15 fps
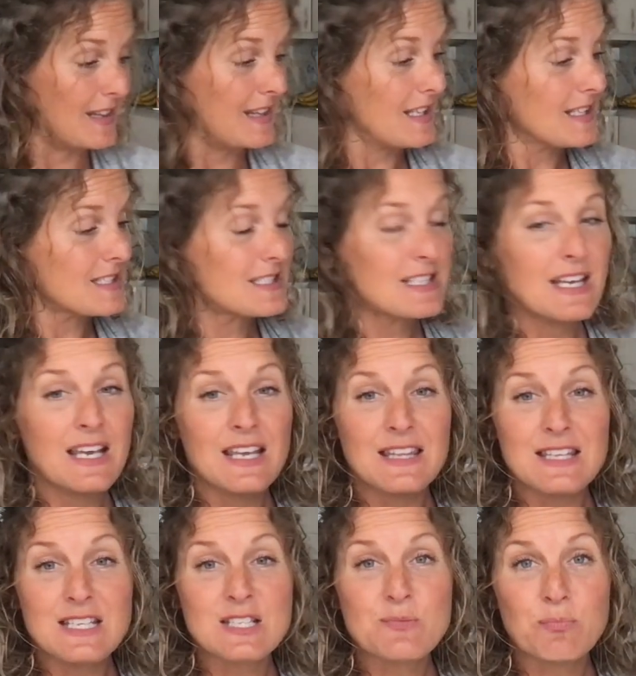
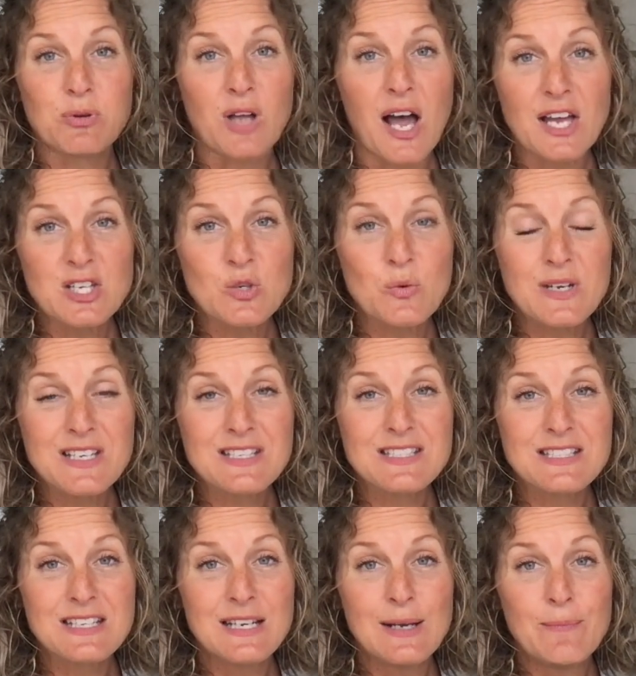This plot
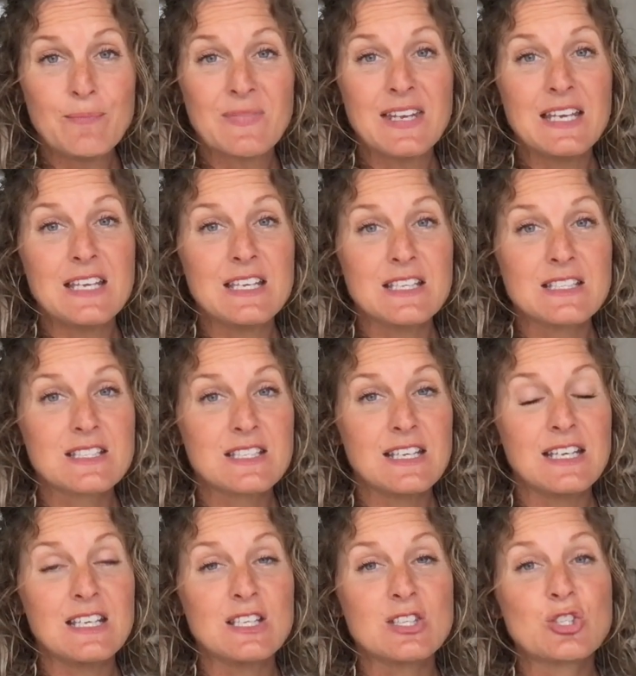twist is
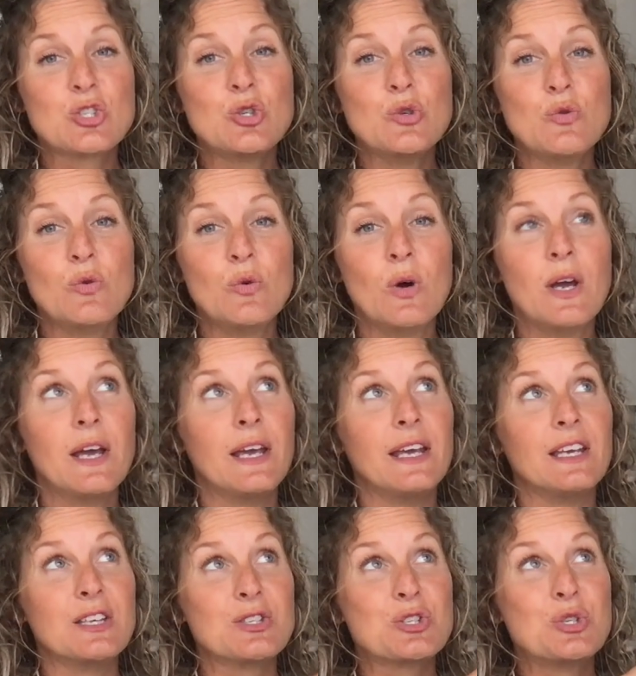to
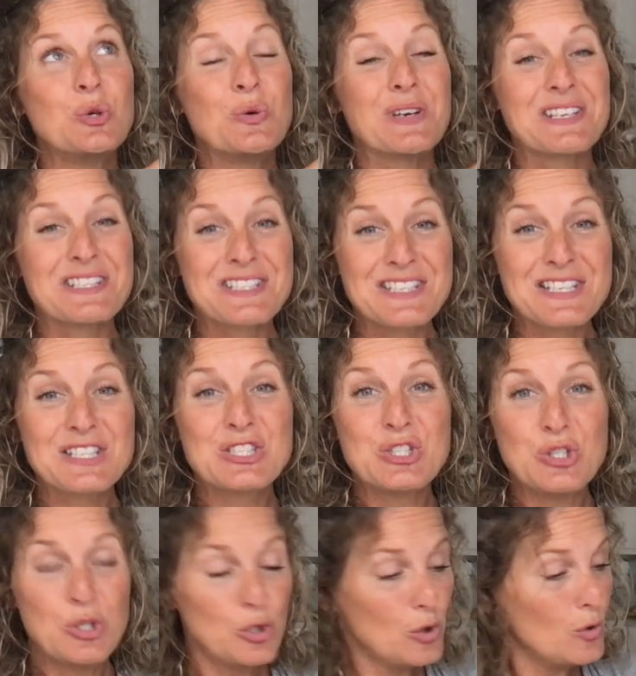assist
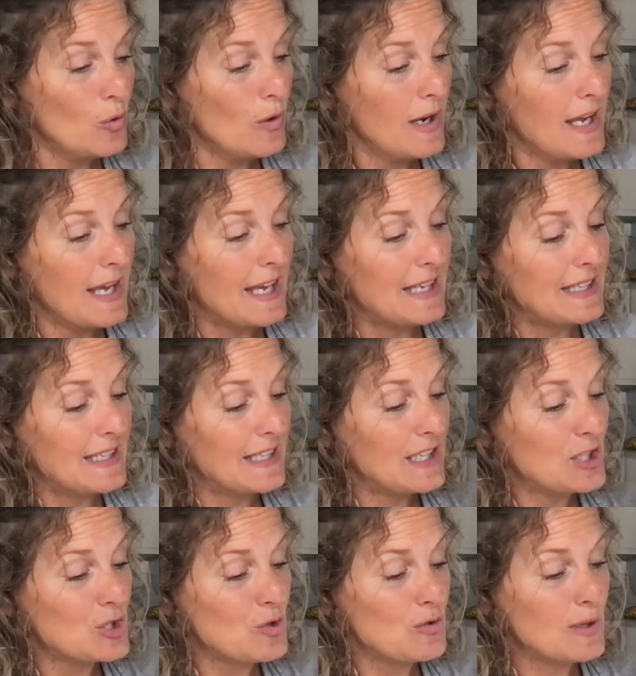you in
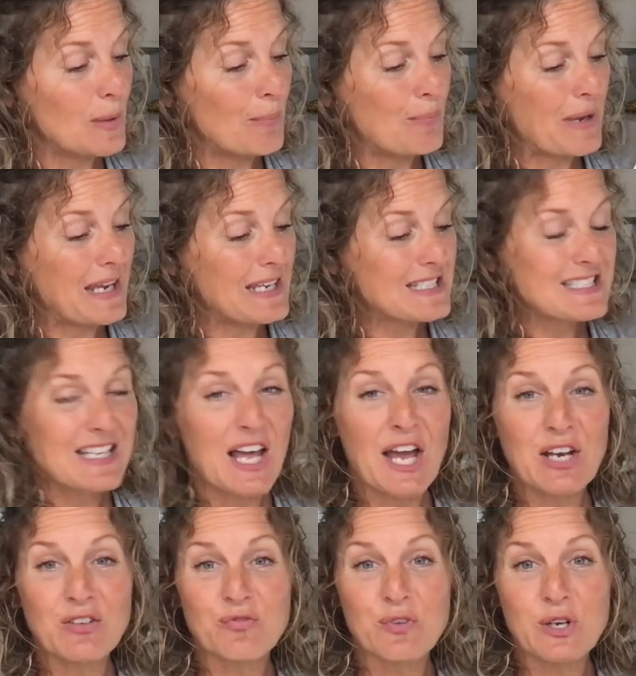getting to the
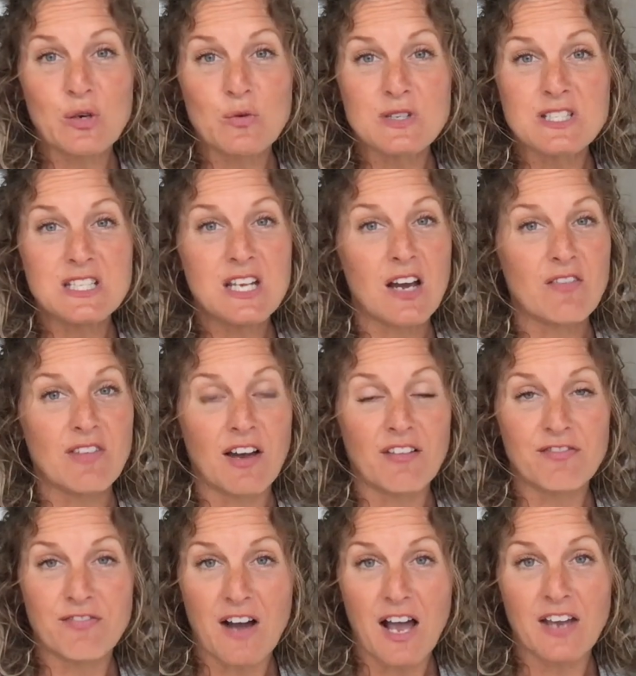baseline frequency of that
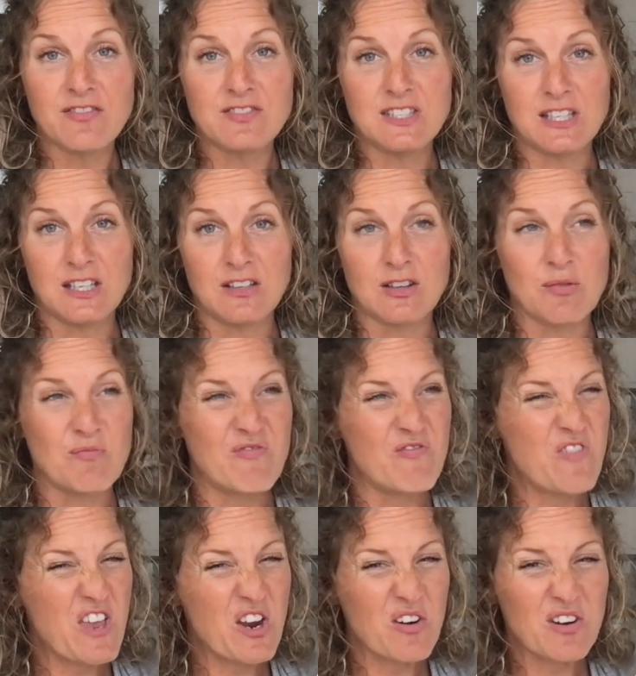5D, the
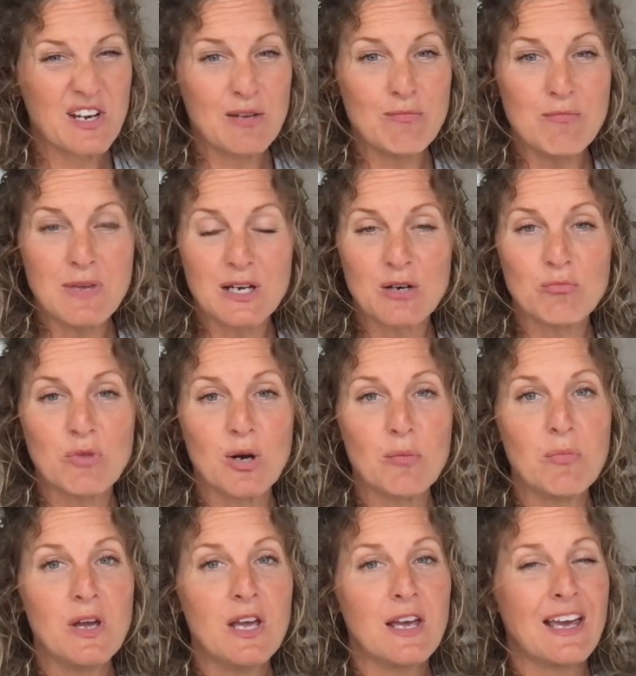very minimum
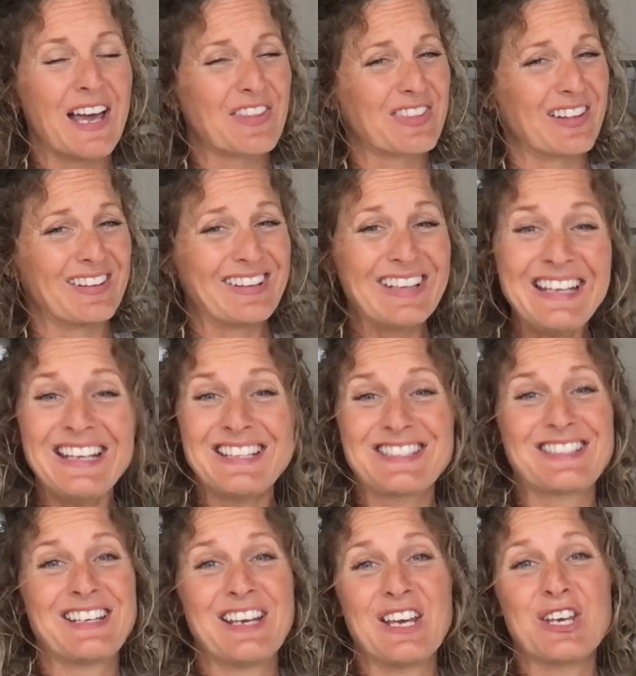at the
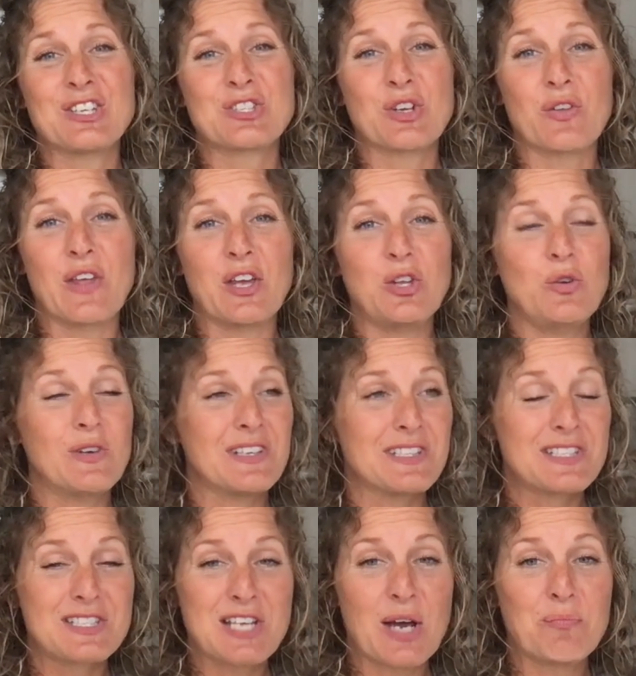least, so that you can
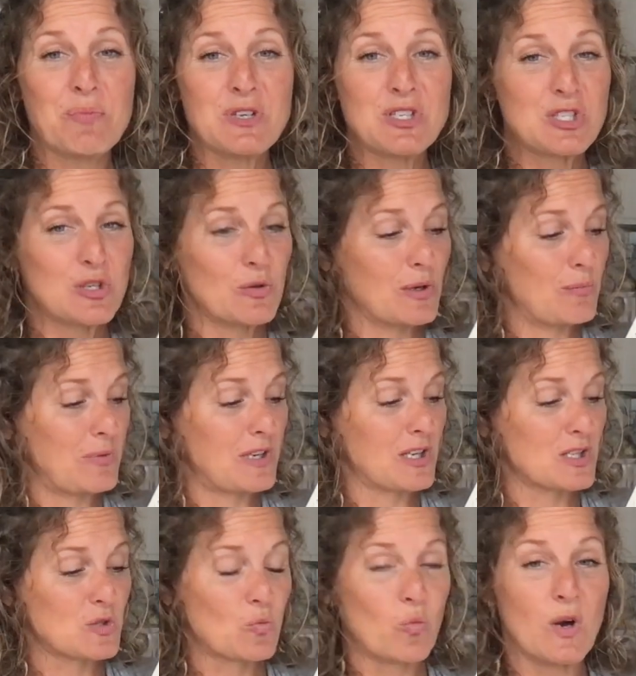step into it.
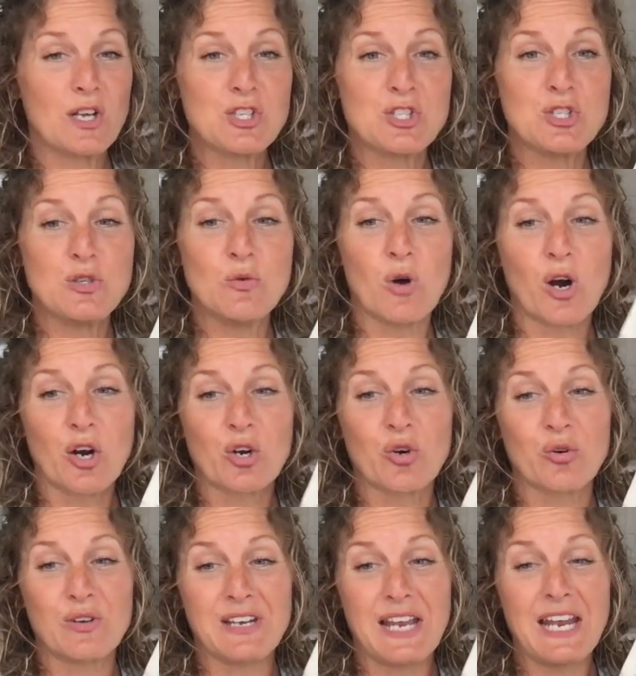Because once you are
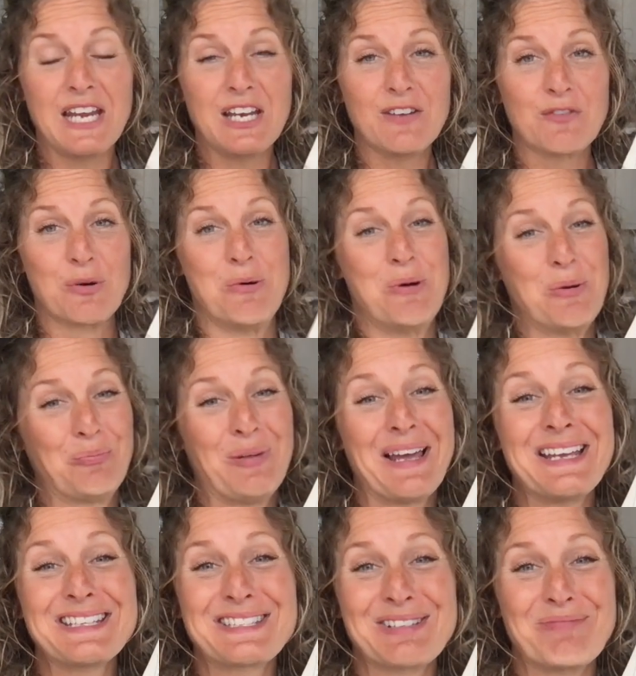creating from a
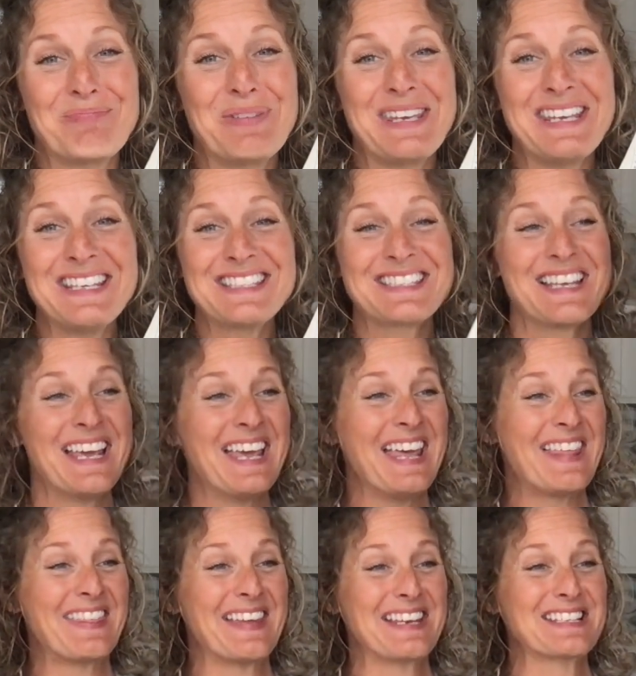place of peace,
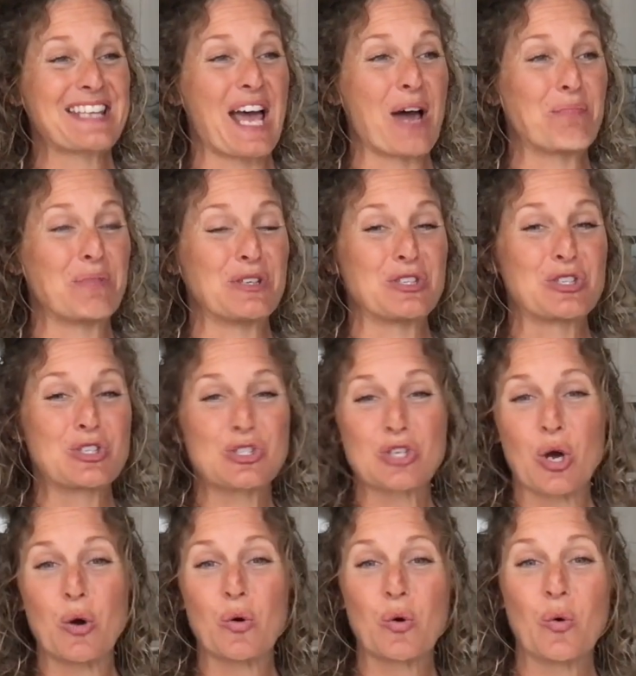things happen
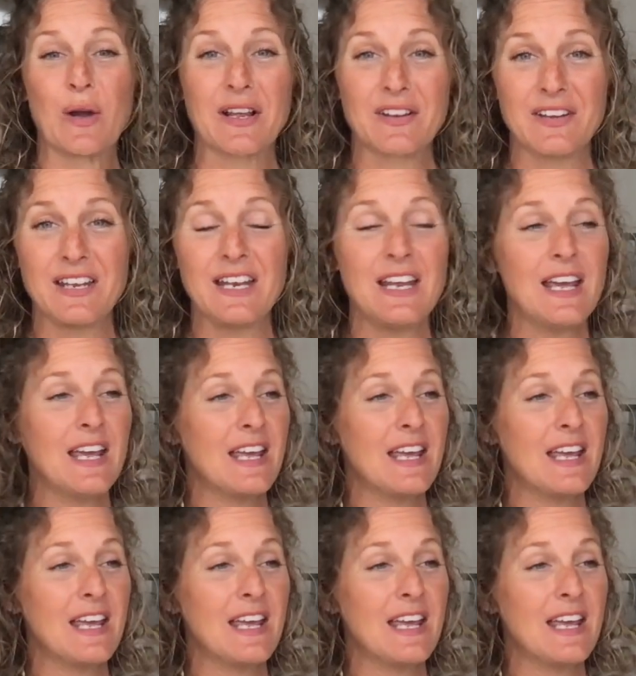so quickly.